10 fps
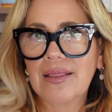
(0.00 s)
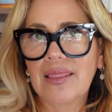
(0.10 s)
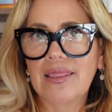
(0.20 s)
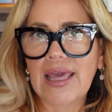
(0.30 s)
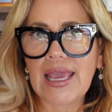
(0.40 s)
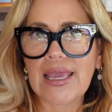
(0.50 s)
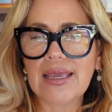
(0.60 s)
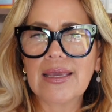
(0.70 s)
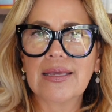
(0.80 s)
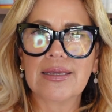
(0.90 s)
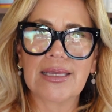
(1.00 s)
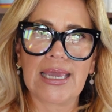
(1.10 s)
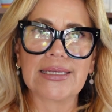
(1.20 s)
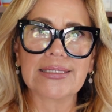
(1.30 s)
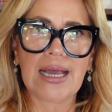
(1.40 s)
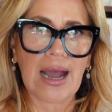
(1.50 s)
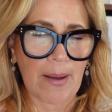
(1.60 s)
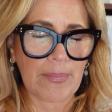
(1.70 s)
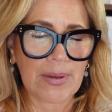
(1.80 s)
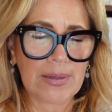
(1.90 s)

They get up.